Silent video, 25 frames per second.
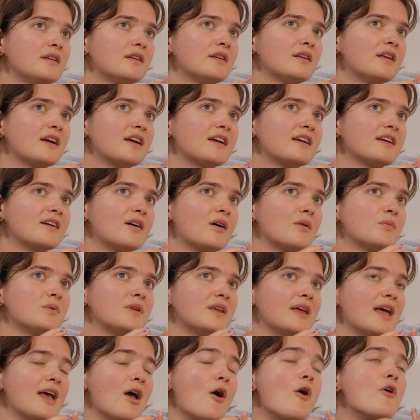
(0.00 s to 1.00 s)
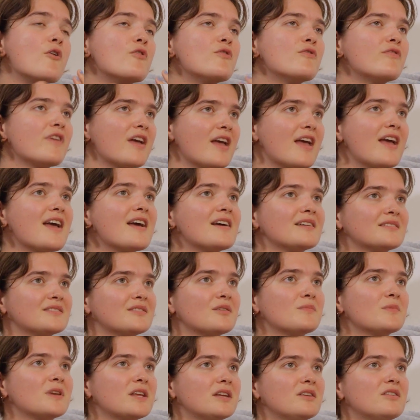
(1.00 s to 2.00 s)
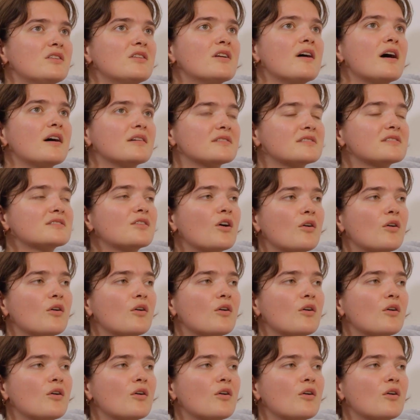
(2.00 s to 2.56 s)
I would overhear so many nuts